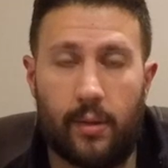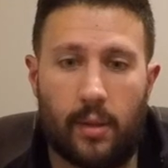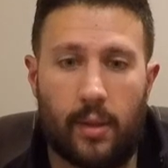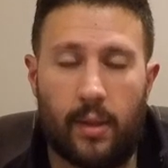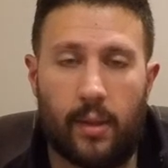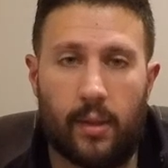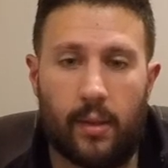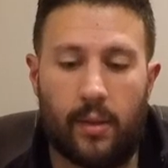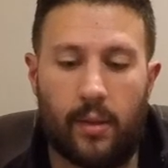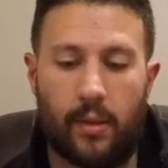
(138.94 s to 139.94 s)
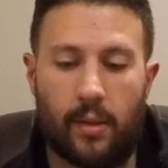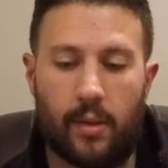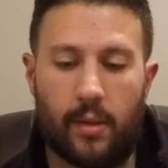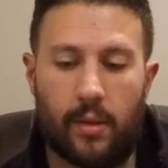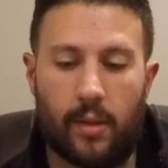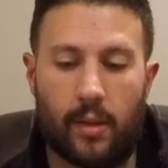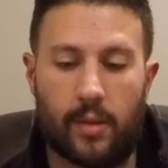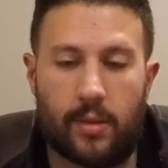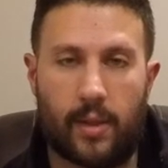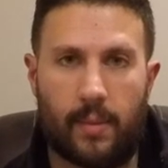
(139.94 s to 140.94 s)
And I
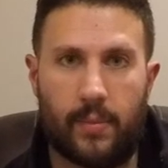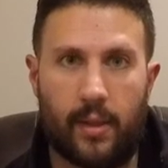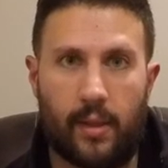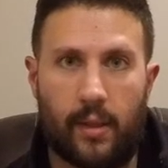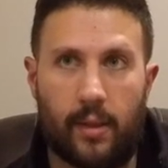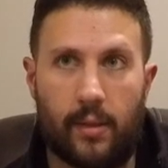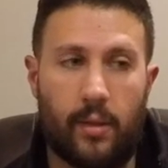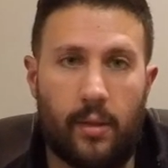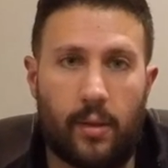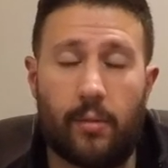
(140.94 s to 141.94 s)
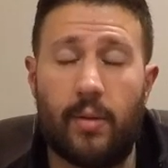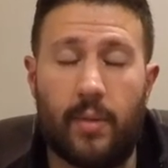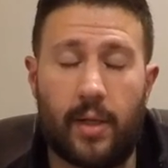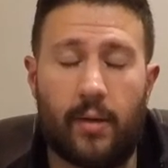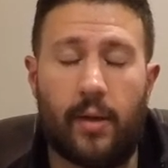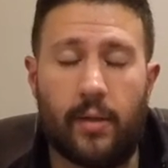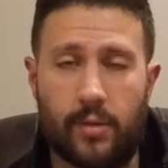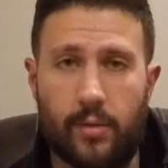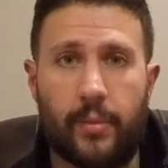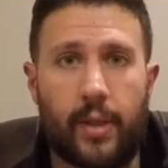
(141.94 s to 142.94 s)
strapped it on 3 micron and
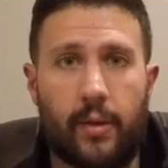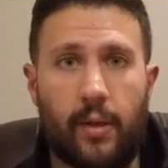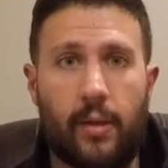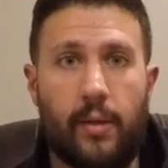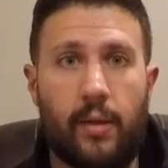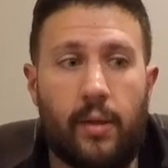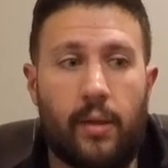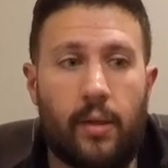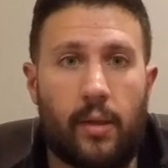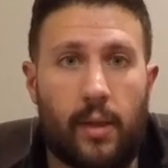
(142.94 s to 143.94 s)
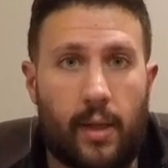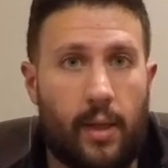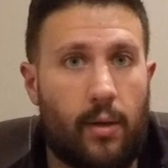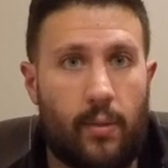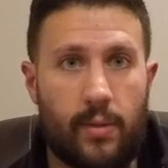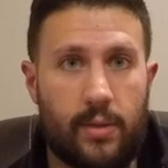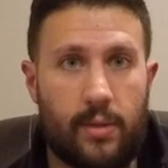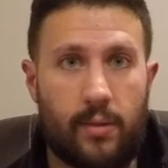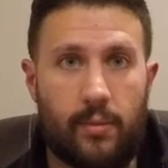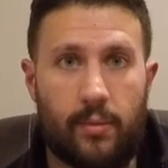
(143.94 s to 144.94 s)
2 micron. Like I always
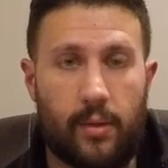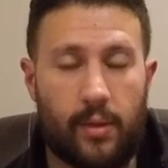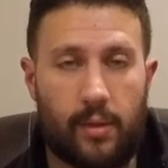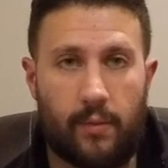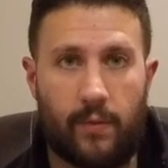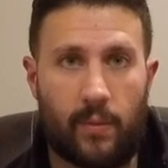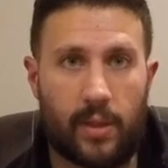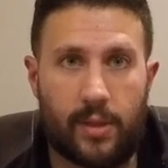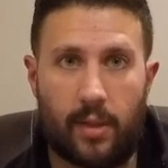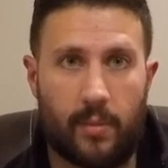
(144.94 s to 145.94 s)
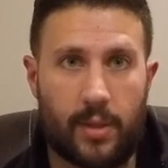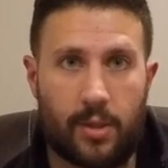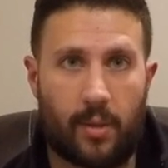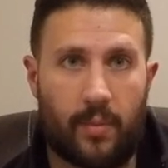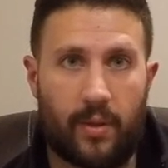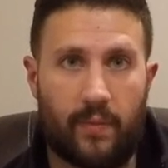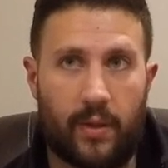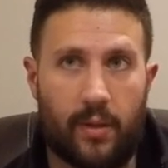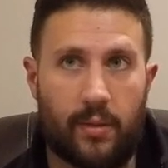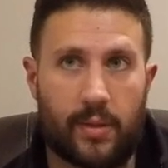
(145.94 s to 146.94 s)
do. Like if you watch any of my sharpening
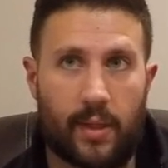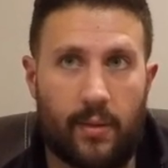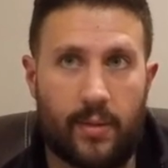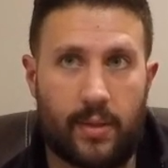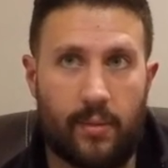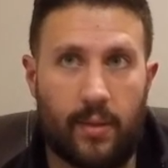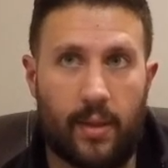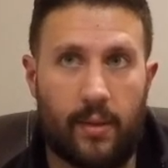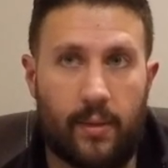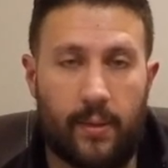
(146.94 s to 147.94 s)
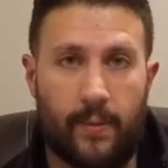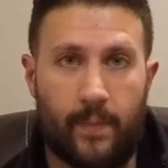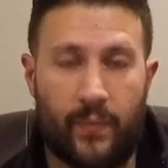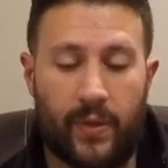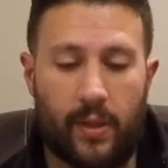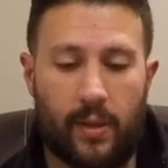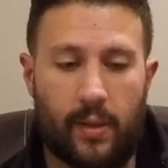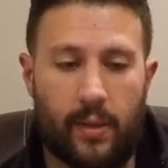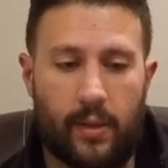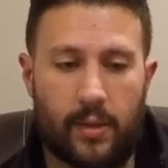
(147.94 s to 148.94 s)
videos, I always do that.
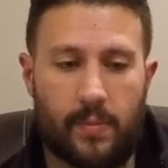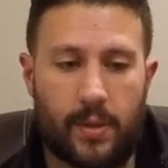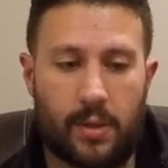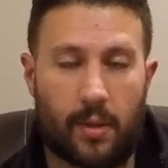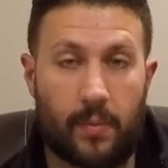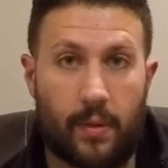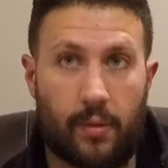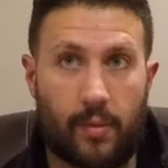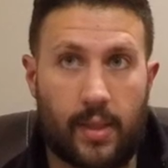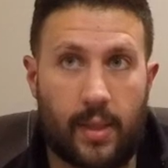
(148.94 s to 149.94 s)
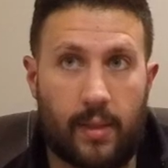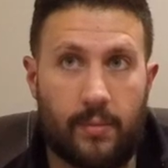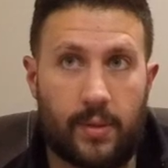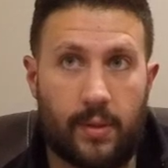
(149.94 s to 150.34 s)
And it's been sharpened 3 times.